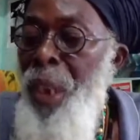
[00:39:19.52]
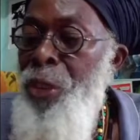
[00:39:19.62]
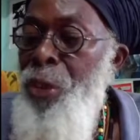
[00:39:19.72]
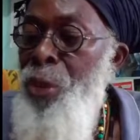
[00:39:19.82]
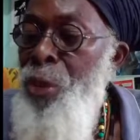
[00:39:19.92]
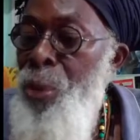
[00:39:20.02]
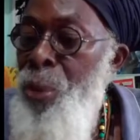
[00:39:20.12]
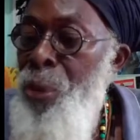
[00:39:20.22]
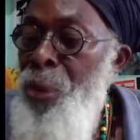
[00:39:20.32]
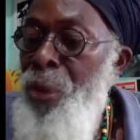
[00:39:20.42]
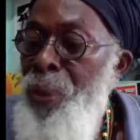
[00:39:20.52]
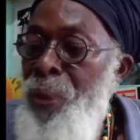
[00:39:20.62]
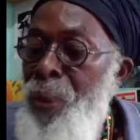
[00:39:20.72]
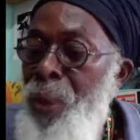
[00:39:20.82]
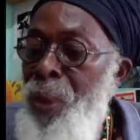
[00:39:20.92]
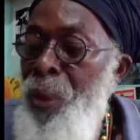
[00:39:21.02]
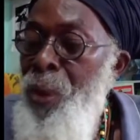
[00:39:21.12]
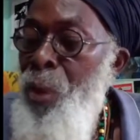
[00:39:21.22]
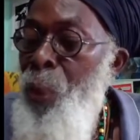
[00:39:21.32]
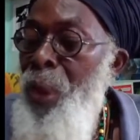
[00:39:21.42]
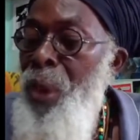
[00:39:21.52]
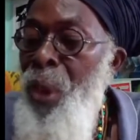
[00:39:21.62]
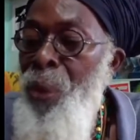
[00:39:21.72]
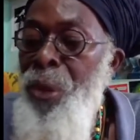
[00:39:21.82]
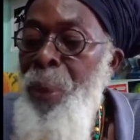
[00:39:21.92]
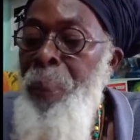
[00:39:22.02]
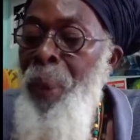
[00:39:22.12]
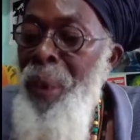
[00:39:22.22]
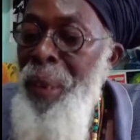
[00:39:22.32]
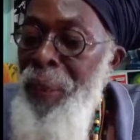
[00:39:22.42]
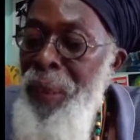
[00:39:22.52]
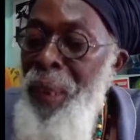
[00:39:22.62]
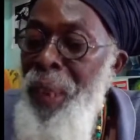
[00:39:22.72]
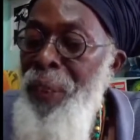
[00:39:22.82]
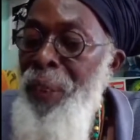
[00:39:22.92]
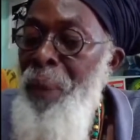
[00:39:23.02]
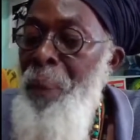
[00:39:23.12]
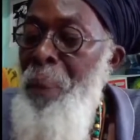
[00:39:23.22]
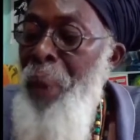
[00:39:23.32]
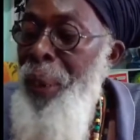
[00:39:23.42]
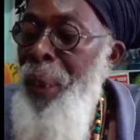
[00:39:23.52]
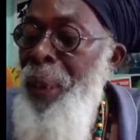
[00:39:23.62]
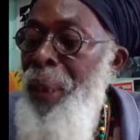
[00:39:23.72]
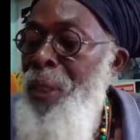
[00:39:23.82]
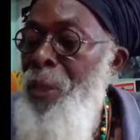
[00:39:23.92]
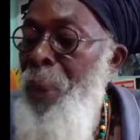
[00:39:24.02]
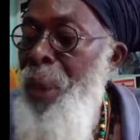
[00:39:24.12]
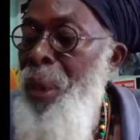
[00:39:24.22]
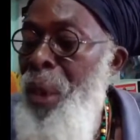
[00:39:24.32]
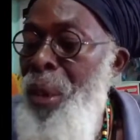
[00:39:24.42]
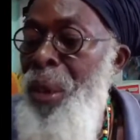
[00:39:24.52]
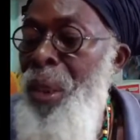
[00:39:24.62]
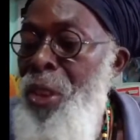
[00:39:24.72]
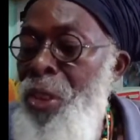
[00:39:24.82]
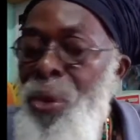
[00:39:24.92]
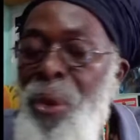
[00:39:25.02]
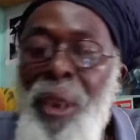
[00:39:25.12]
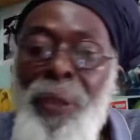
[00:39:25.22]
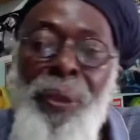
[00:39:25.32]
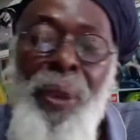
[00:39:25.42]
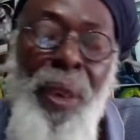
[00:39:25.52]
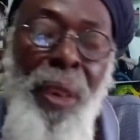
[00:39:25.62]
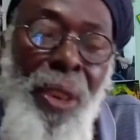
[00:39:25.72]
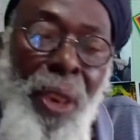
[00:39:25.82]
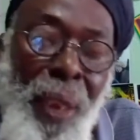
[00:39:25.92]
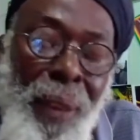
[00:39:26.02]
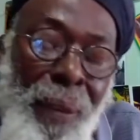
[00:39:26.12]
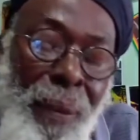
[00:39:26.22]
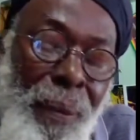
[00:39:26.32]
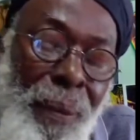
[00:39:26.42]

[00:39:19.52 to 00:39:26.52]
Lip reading: as to choose, so we denounce the policy that set man against man on the issue of religion.